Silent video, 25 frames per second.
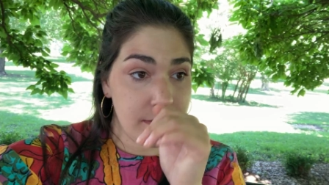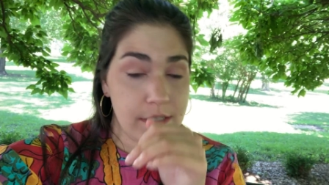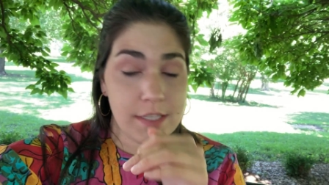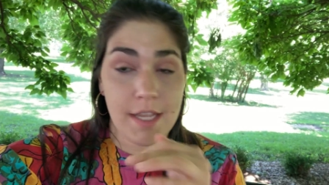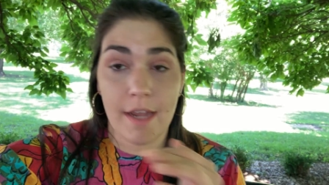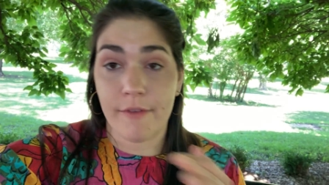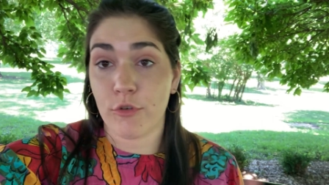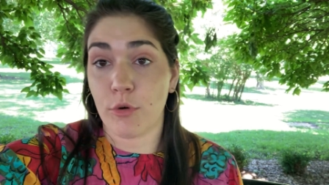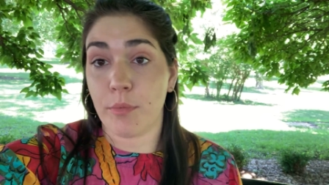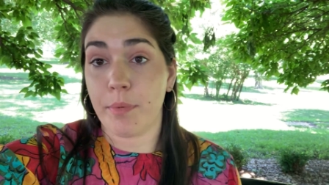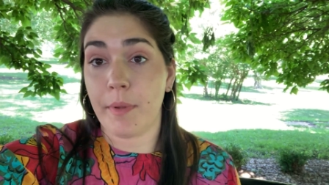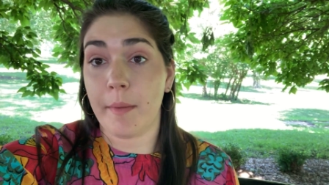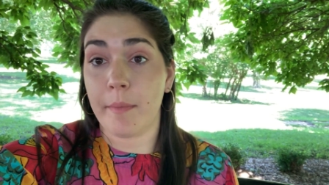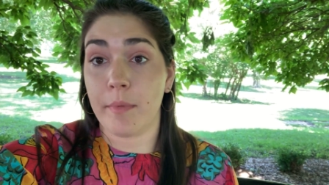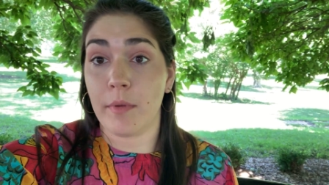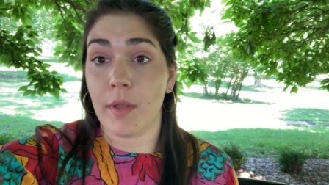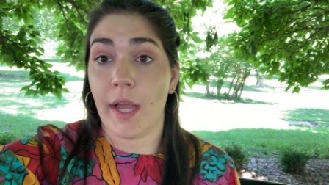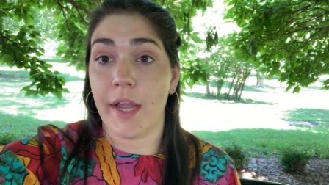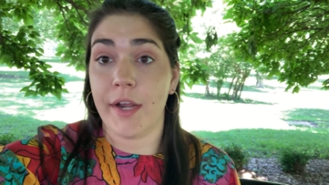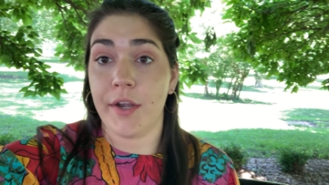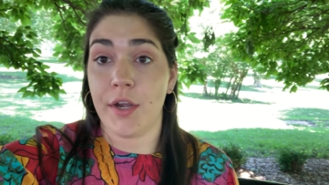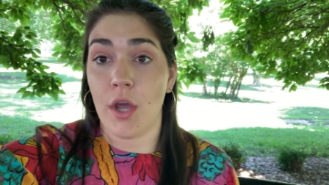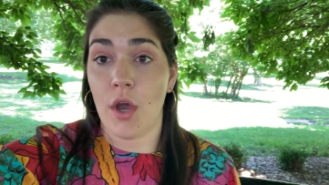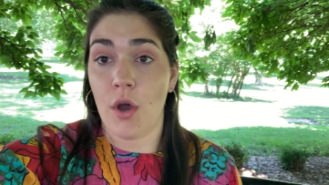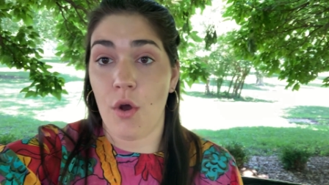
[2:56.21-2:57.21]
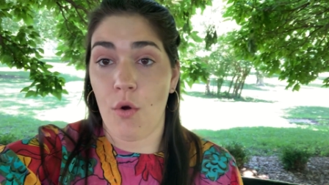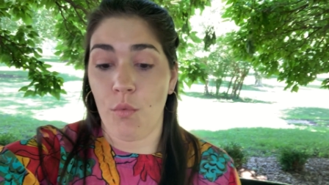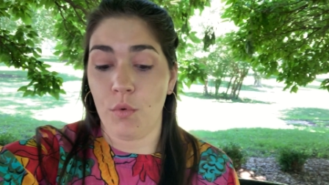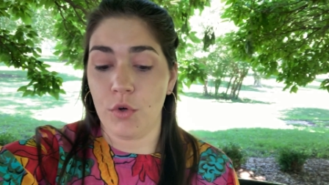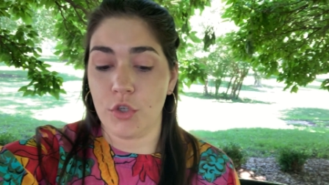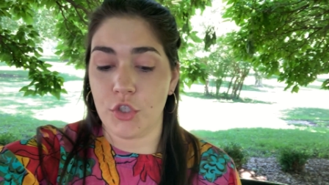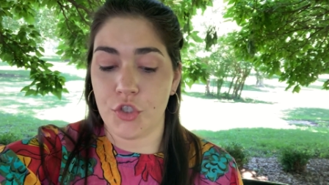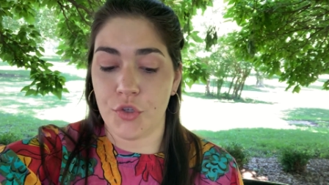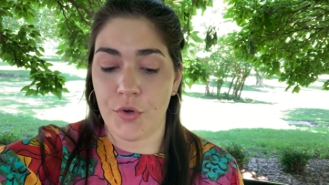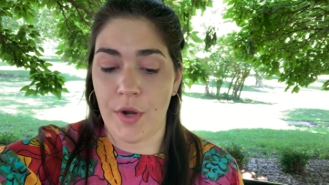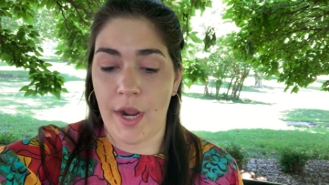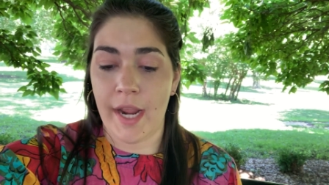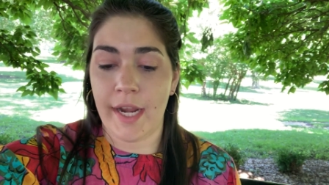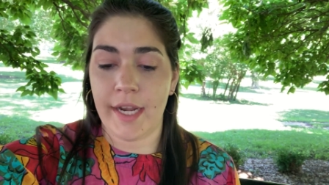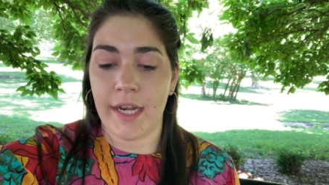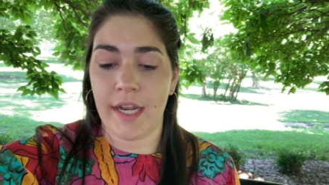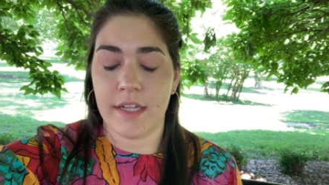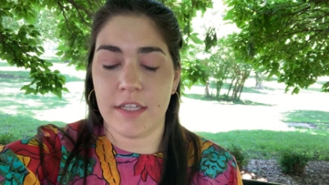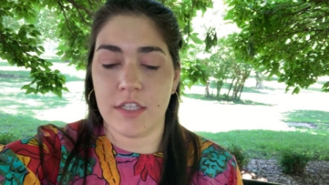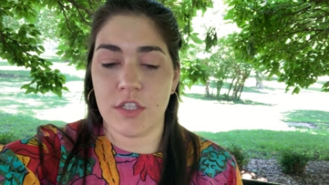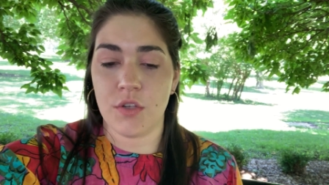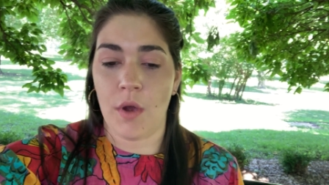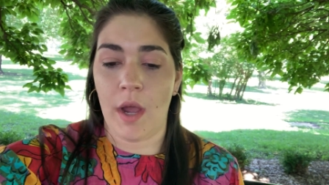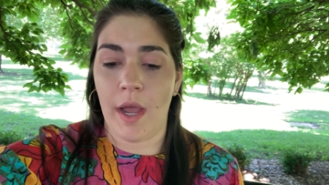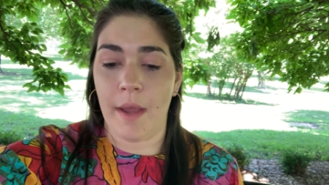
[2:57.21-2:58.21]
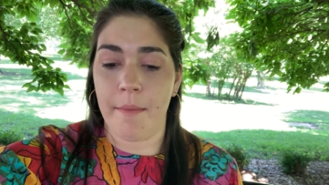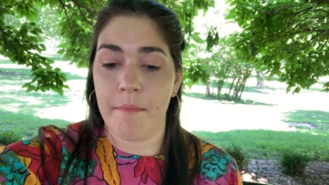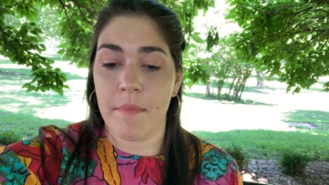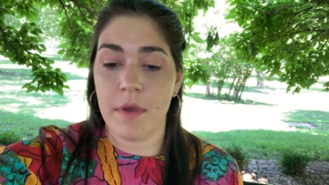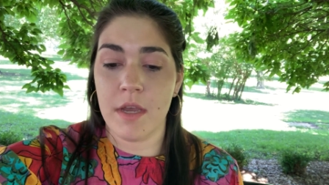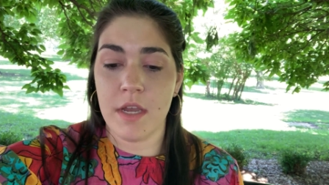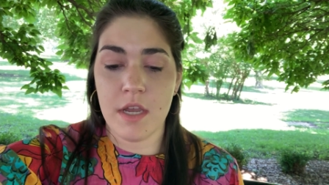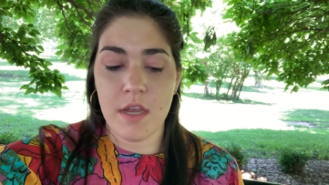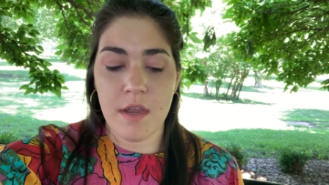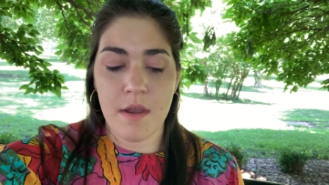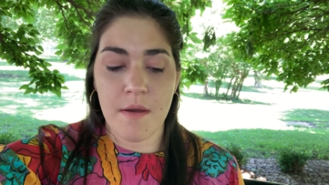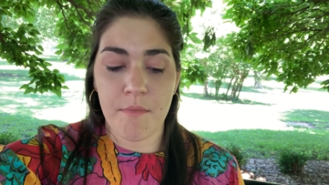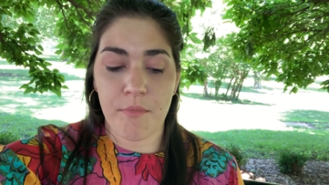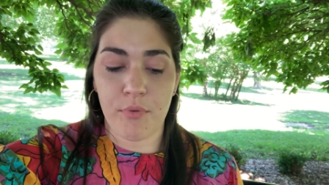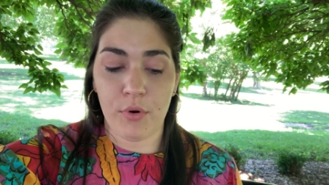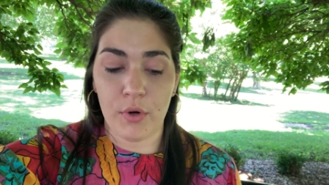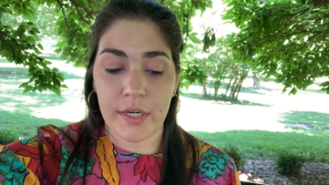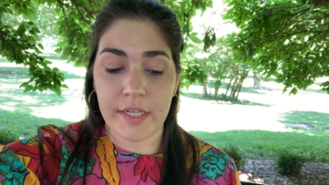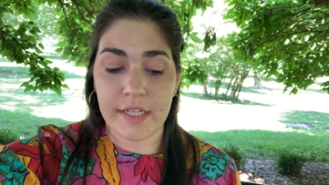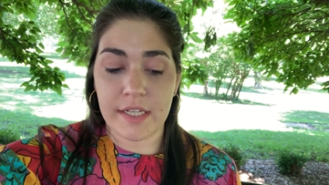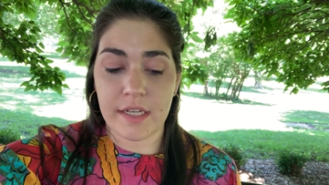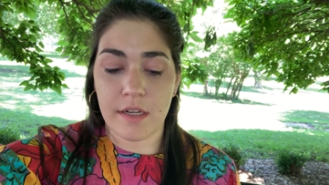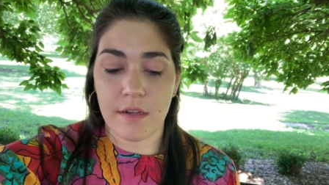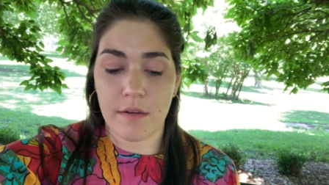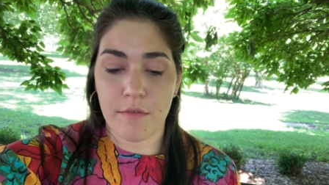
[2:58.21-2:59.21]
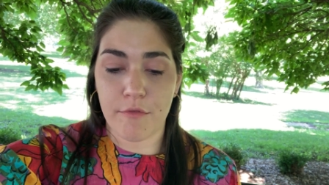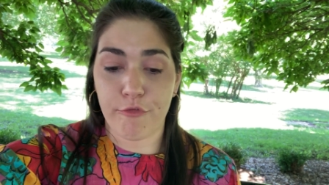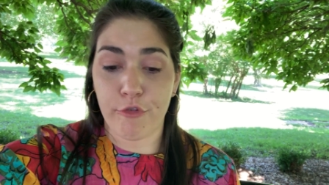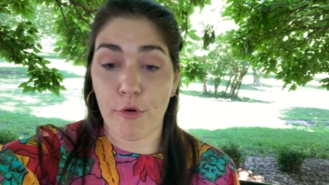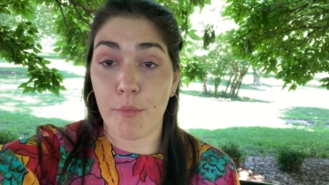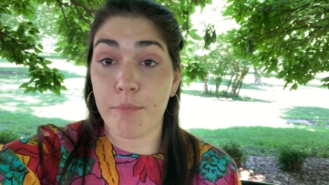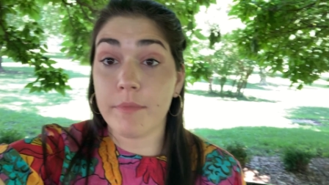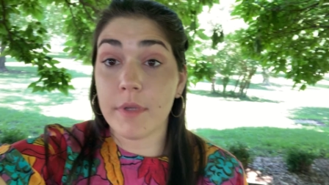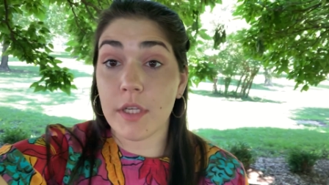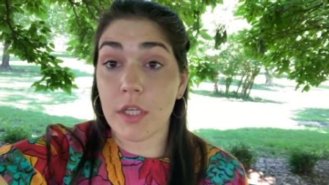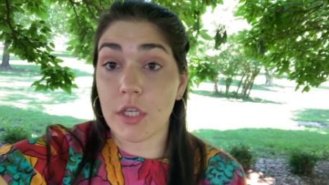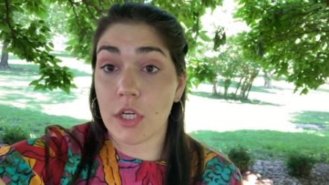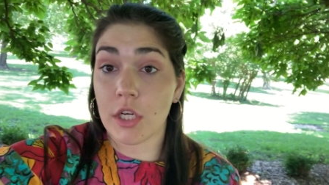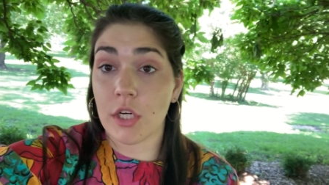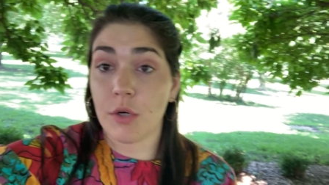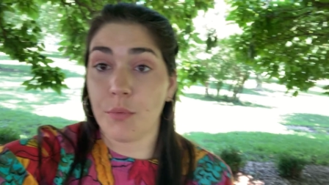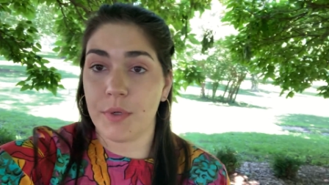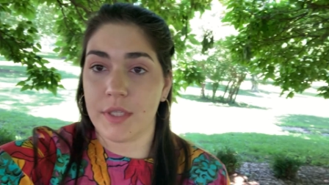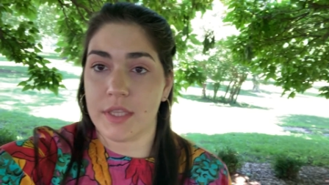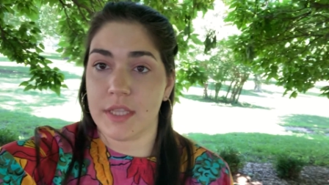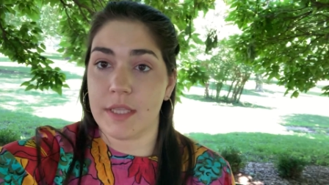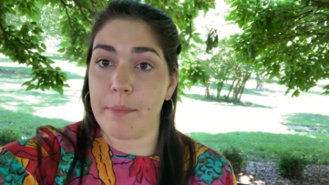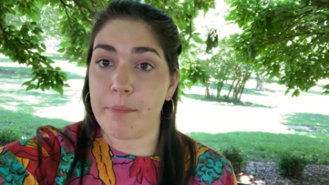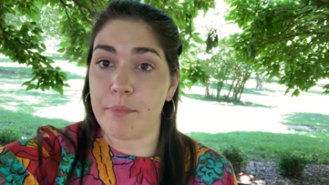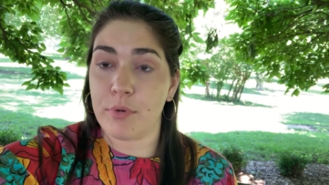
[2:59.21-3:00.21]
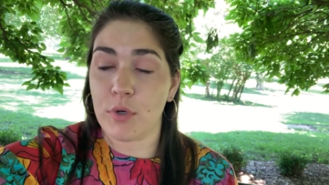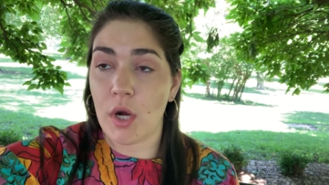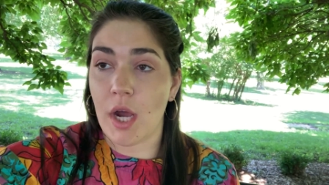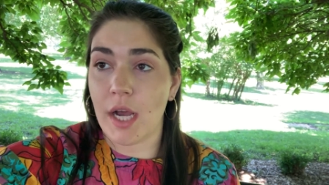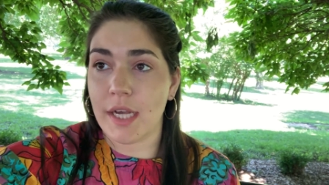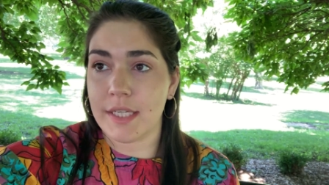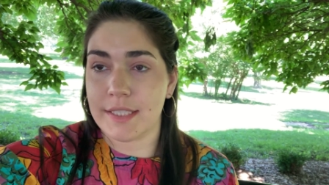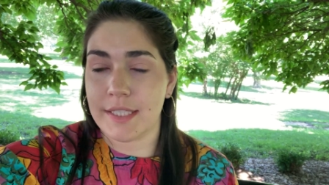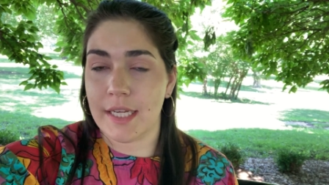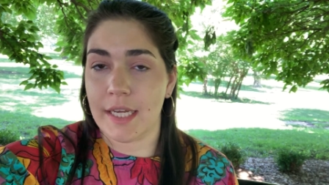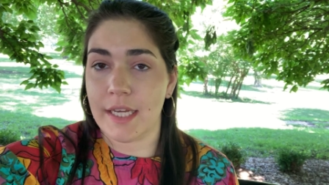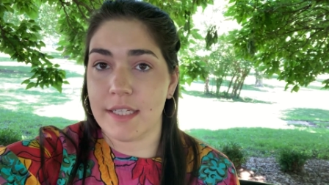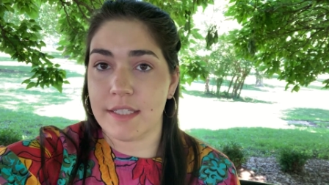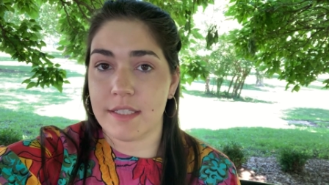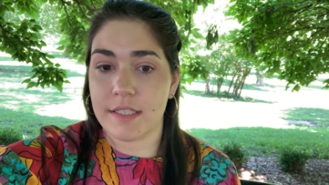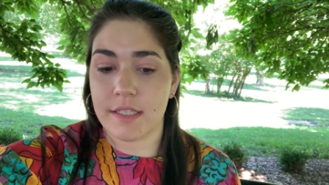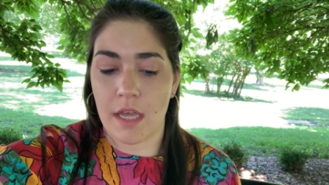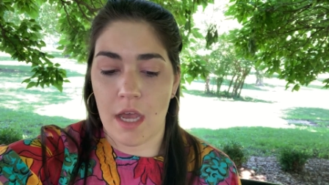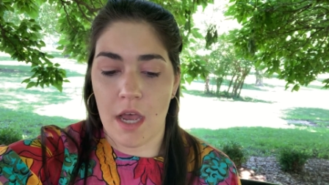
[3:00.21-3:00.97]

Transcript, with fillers: Several people I know were trained, and so I'm pretty familiar with the process.